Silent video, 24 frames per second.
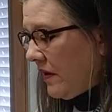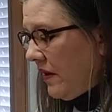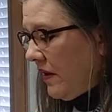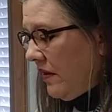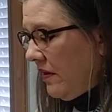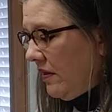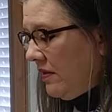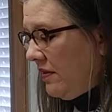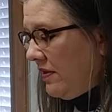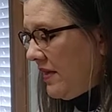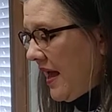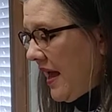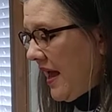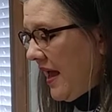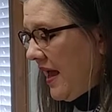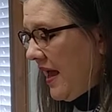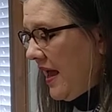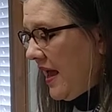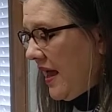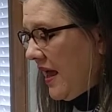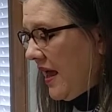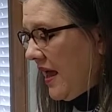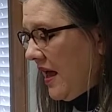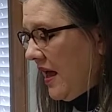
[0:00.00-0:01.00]

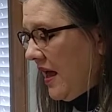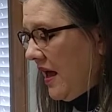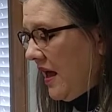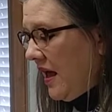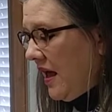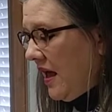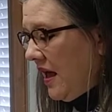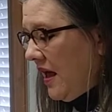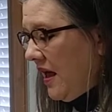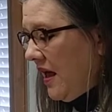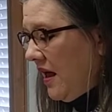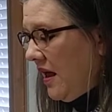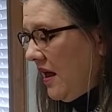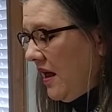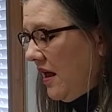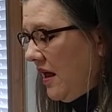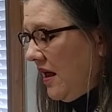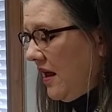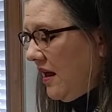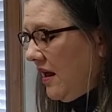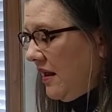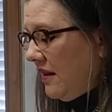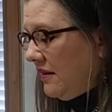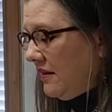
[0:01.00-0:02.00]
They
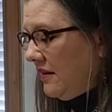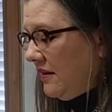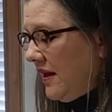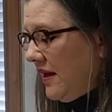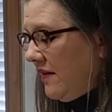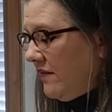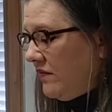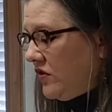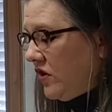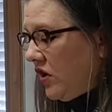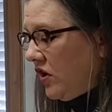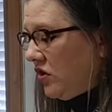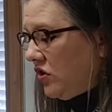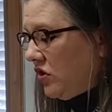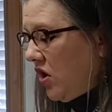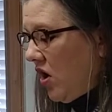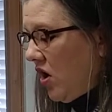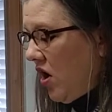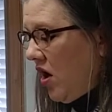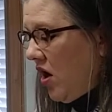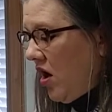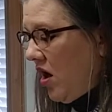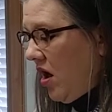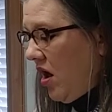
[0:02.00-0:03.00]
lived
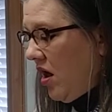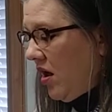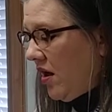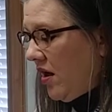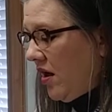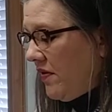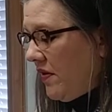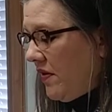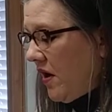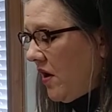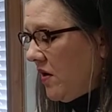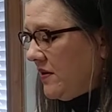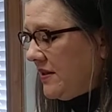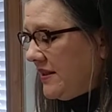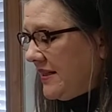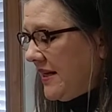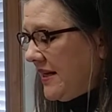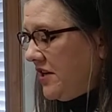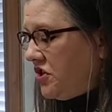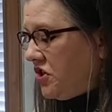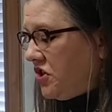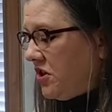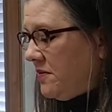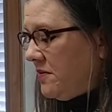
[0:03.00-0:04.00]
along the
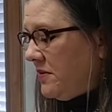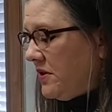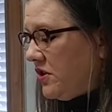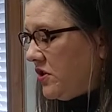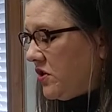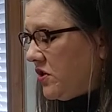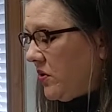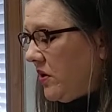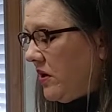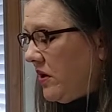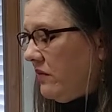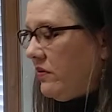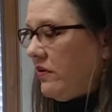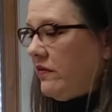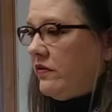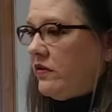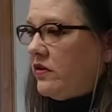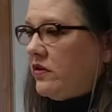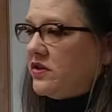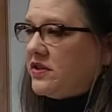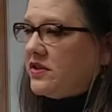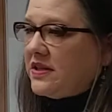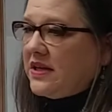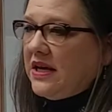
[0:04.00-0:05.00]
Osage and the Missouri
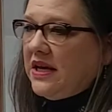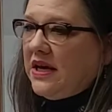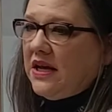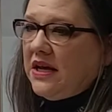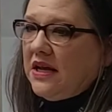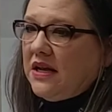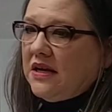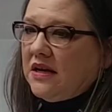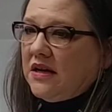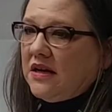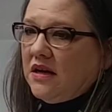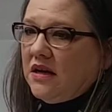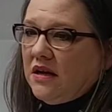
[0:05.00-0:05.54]
rivers in